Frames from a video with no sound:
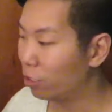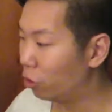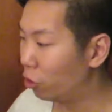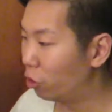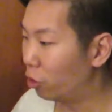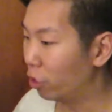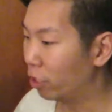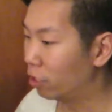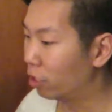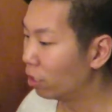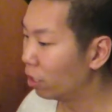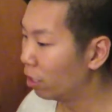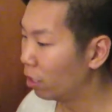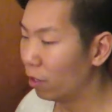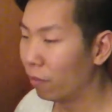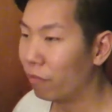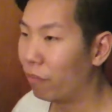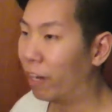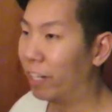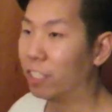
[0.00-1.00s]
You should
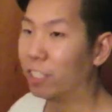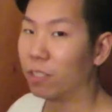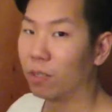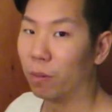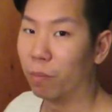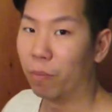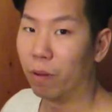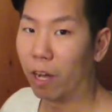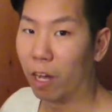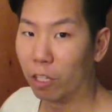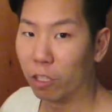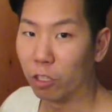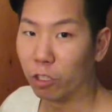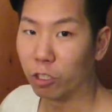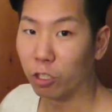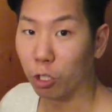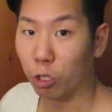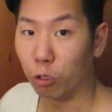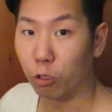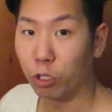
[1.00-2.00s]
find some
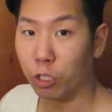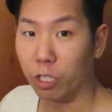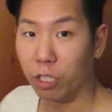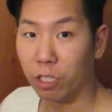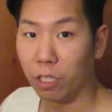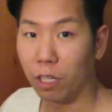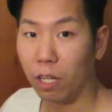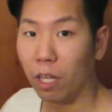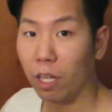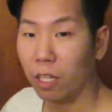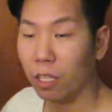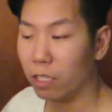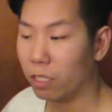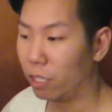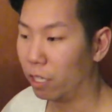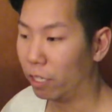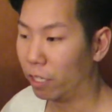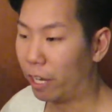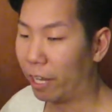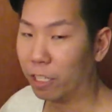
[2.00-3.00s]
other solution
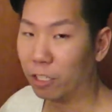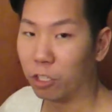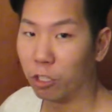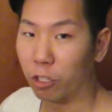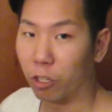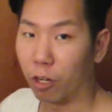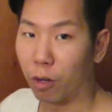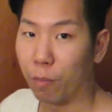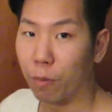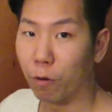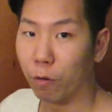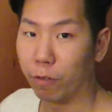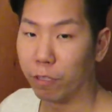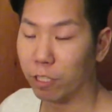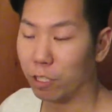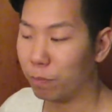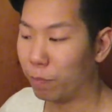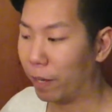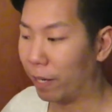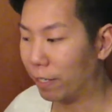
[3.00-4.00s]
to get into your
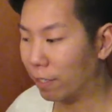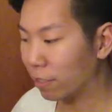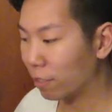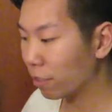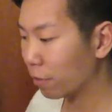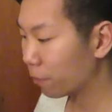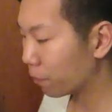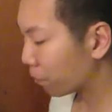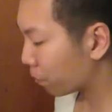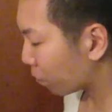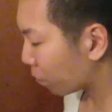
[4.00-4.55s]
opponent's space.